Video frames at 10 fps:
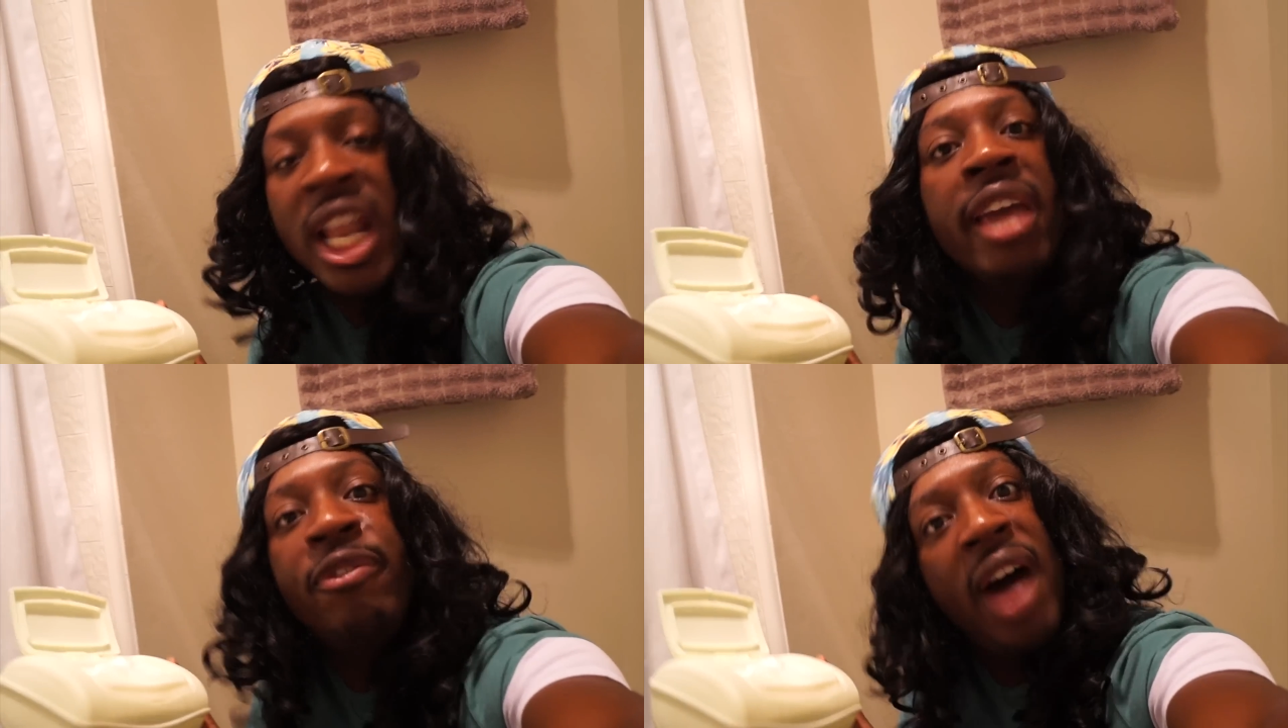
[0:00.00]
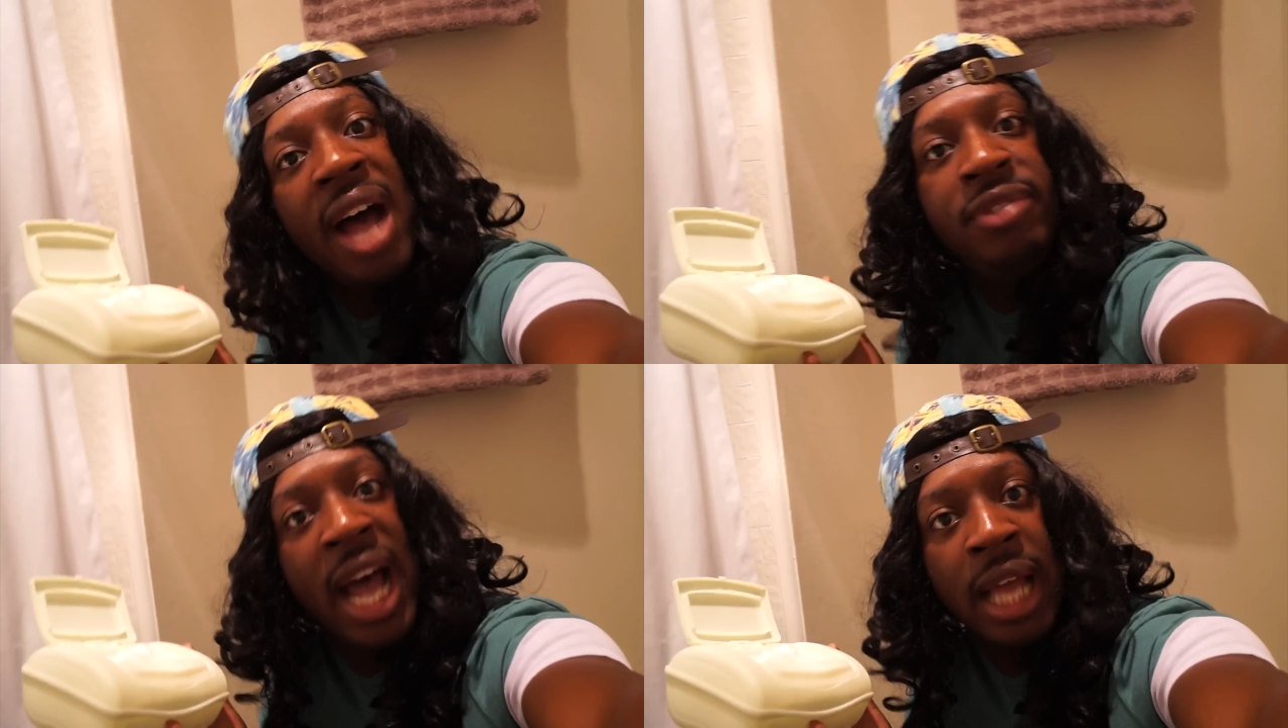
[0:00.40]
for like
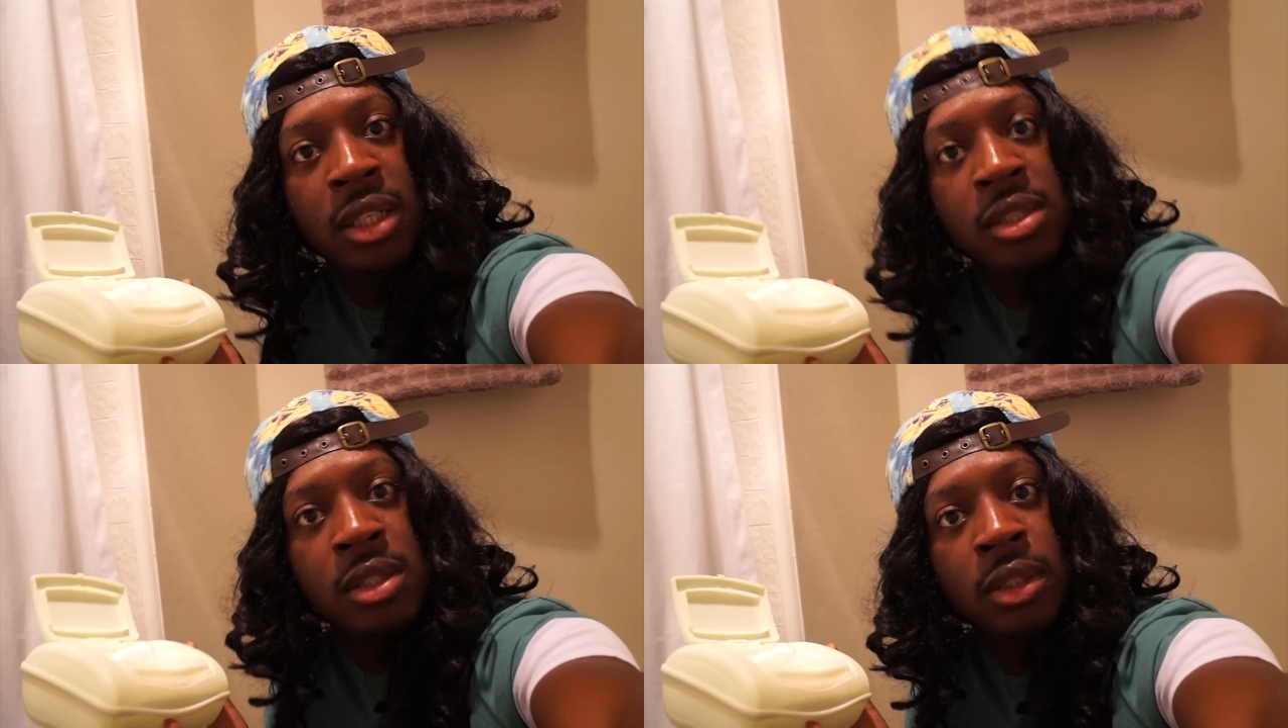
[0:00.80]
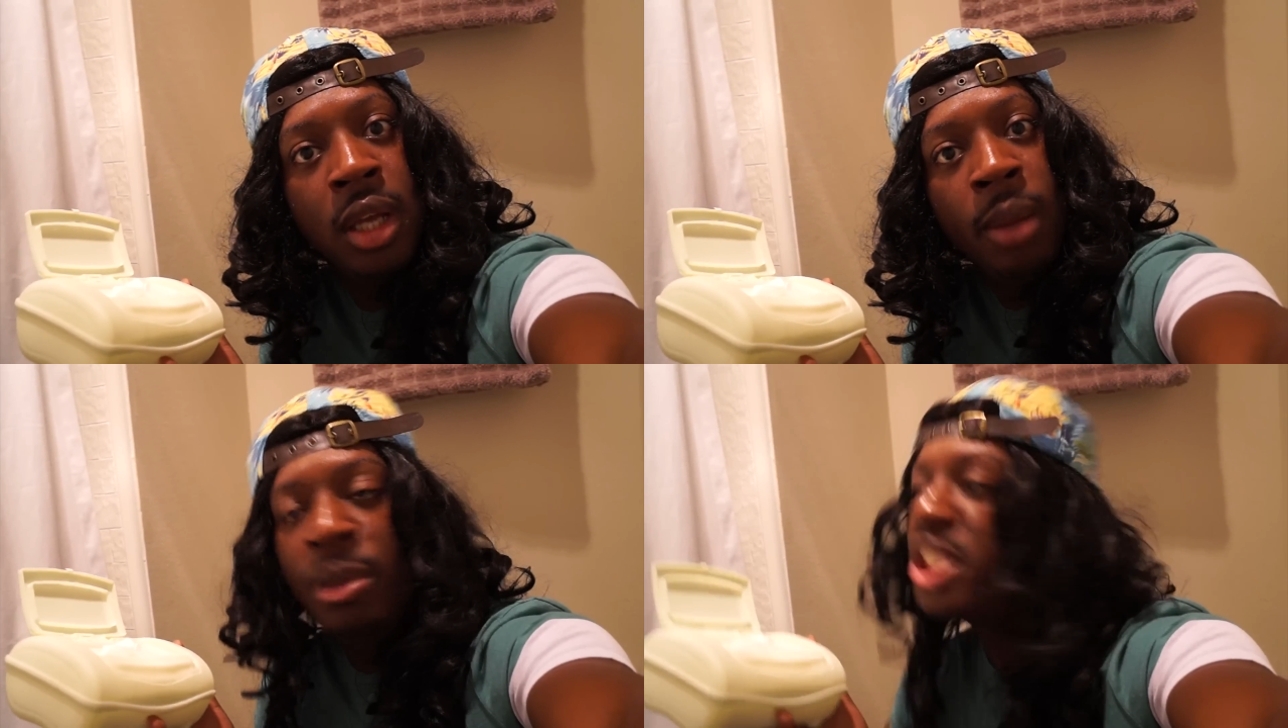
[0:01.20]
five dollars.
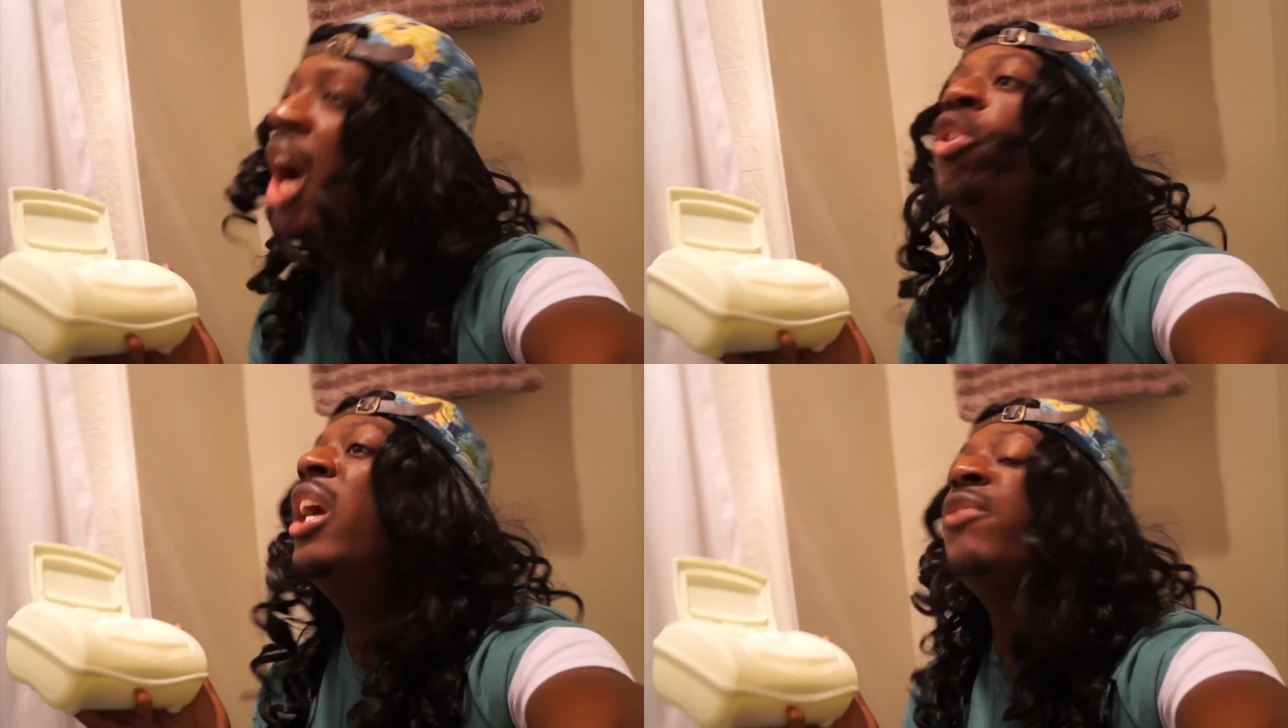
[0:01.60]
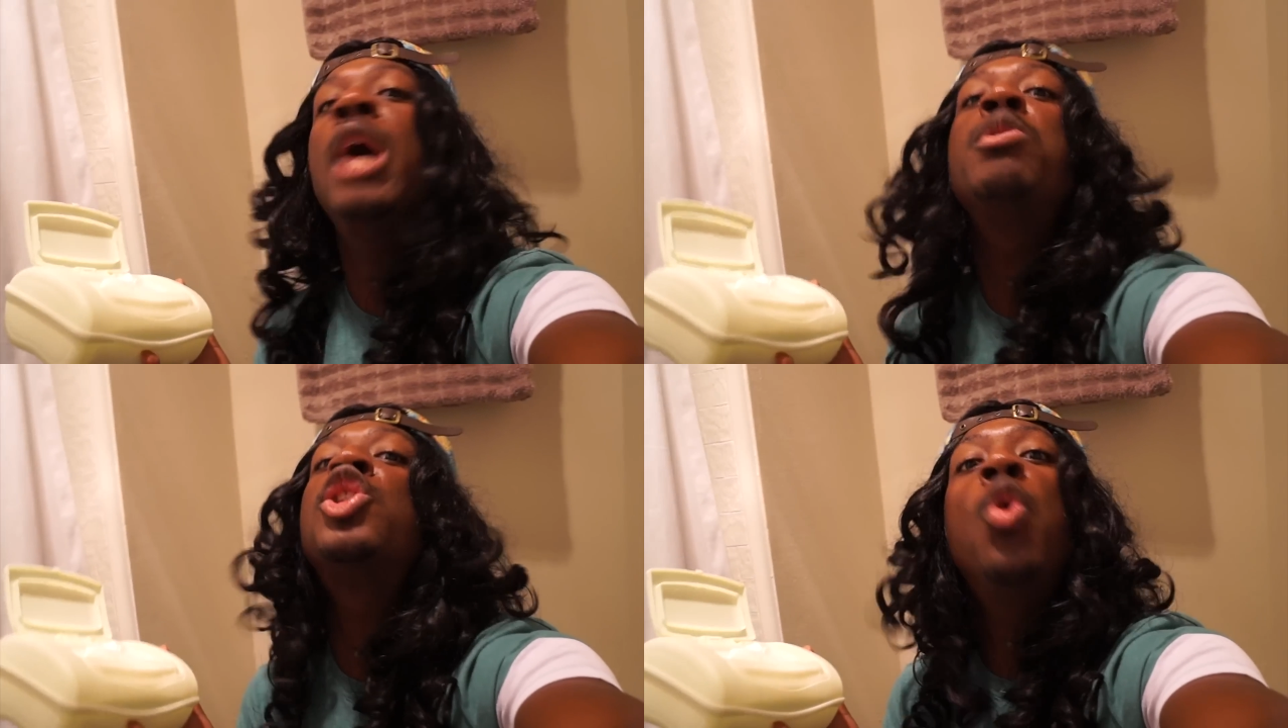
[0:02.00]
Bitch, I don't care if
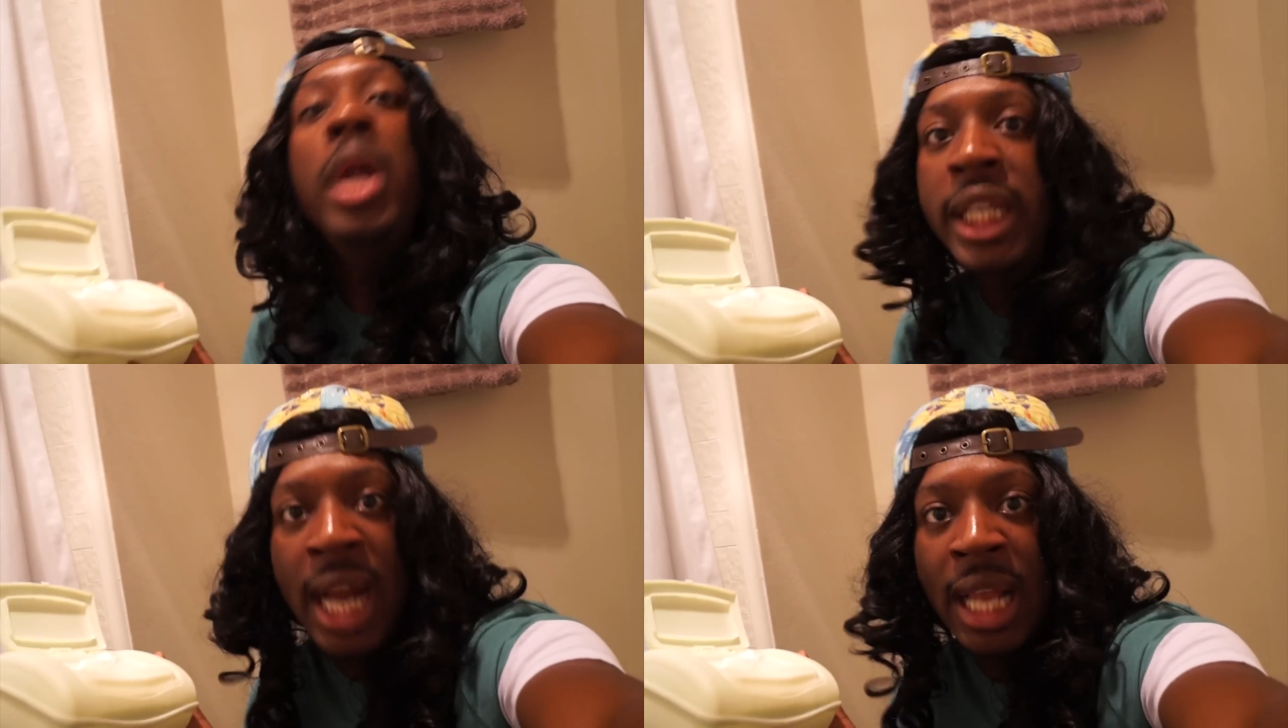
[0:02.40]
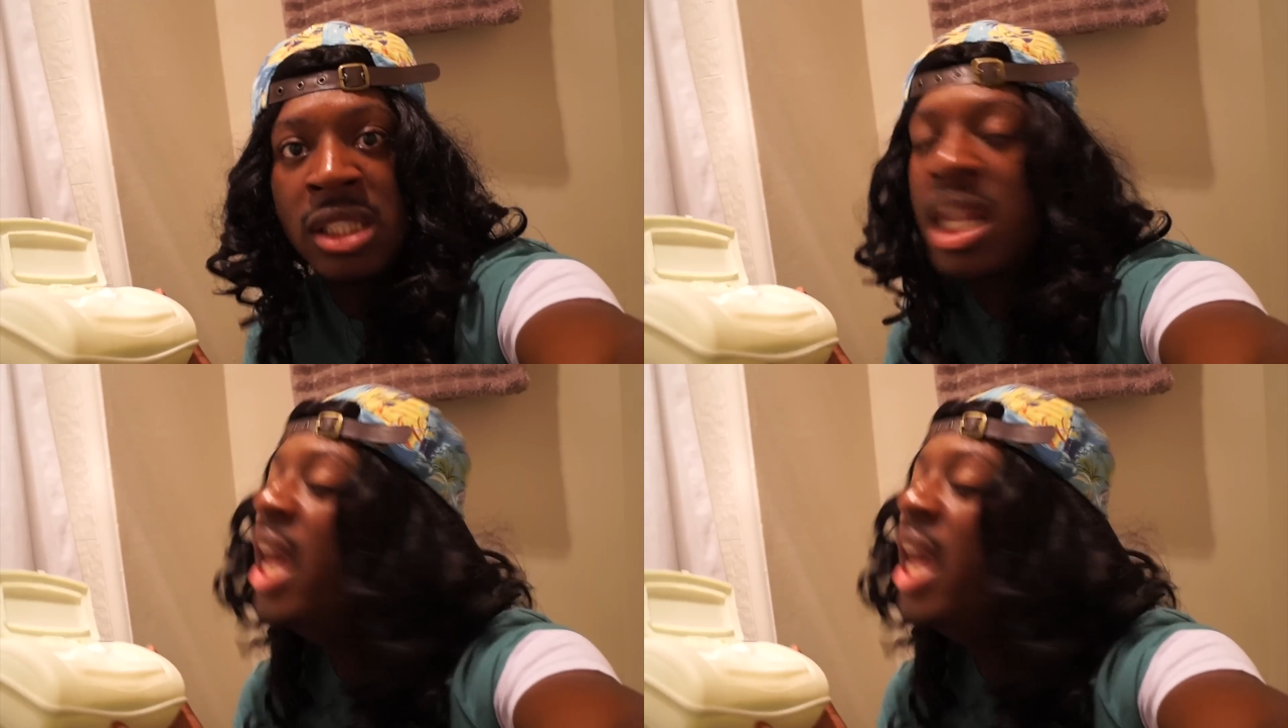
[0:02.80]
they was twenty dollars.